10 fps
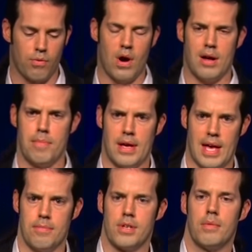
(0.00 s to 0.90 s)
of wide
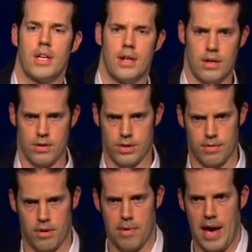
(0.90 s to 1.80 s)
bandgap semiconductors
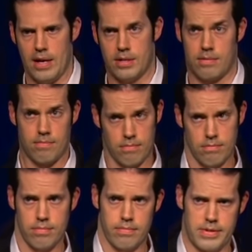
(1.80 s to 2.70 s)
over the past
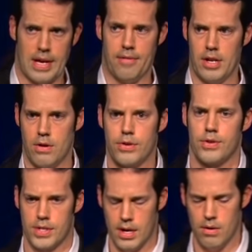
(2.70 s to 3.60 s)
seven years
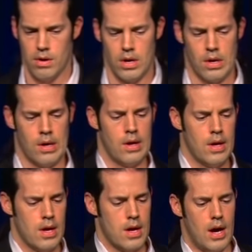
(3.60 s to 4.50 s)
or so,
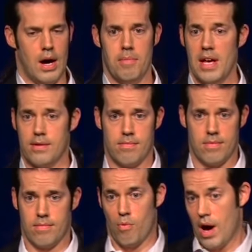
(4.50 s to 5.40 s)
um, it,
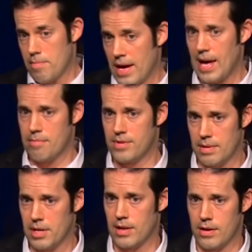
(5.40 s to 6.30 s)
wide bandgap
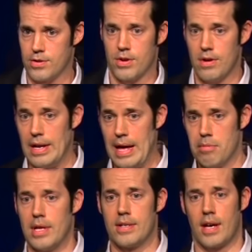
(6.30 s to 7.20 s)
semiconductors are
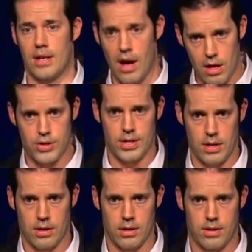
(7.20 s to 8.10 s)
enabling
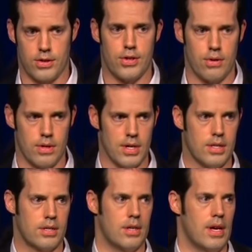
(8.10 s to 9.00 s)
technology to do
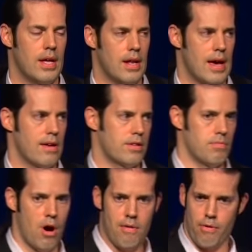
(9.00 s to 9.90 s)
this in a
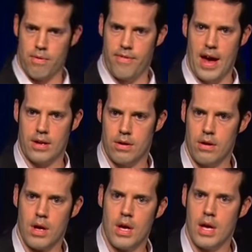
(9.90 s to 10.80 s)
small form
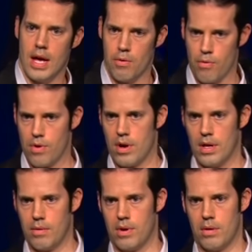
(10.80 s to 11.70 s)
factor and
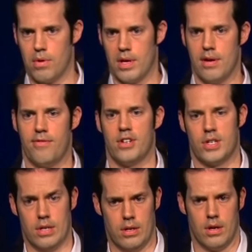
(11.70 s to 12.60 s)
really, really, really
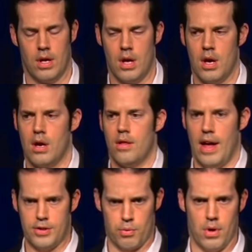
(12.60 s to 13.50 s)
efficient
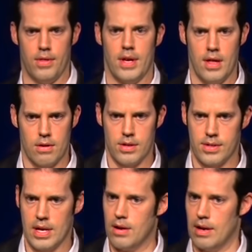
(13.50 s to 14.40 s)
that's one. The other
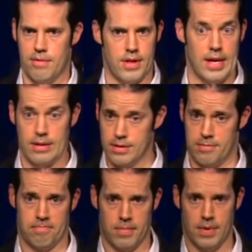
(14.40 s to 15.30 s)
is the Internet of Things,